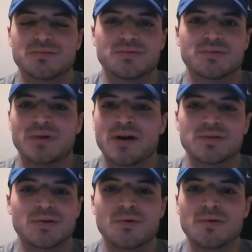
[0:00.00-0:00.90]

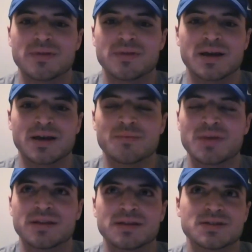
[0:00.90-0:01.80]
throughout the whole thing. I
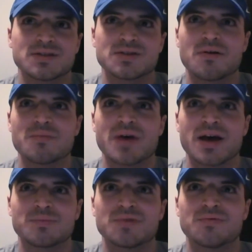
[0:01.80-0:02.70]
mean, this is going
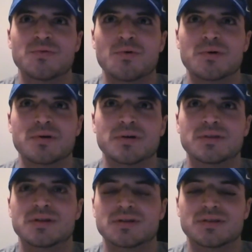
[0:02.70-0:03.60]
back before
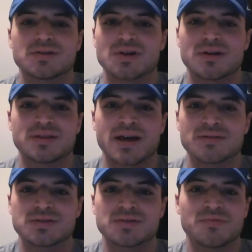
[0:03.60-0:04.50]
the
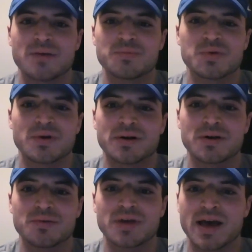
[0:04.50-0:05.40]
shutdowns. In
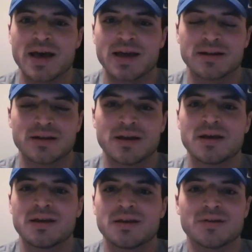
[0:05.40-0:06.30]
February, we had,
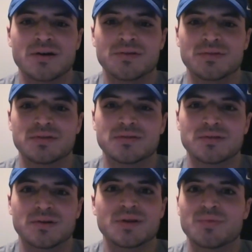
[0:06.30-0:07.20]

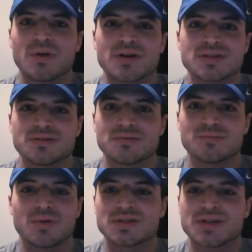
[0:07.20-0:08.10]
30
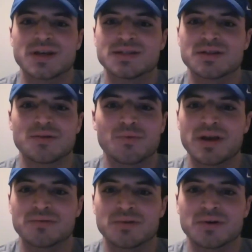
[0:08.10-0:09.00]
plus kids in the
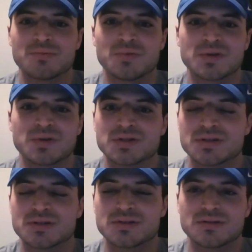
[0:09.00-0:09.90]
weight room, which
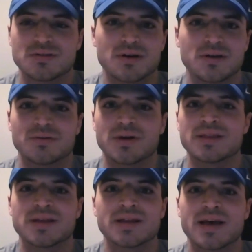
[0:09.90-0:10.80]
is a
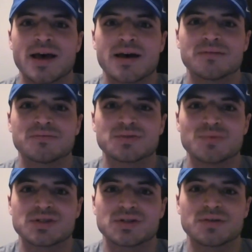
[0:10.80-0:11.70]
great thing to have,
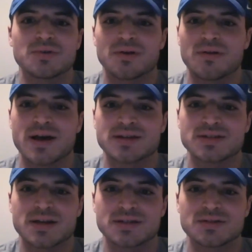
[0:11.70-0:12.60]
especially with a Class
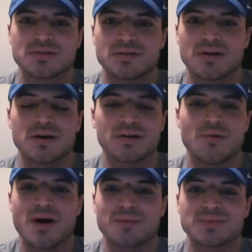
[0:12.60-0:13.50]
S
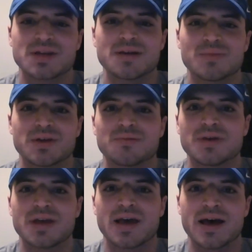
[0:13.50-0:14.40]
co-op team like
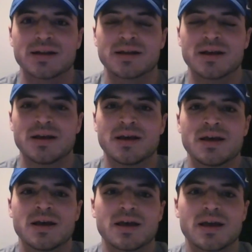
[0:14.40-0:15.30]
we had.
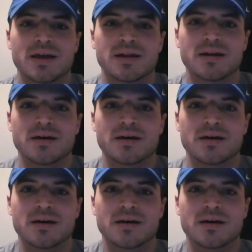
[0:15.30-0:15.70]
And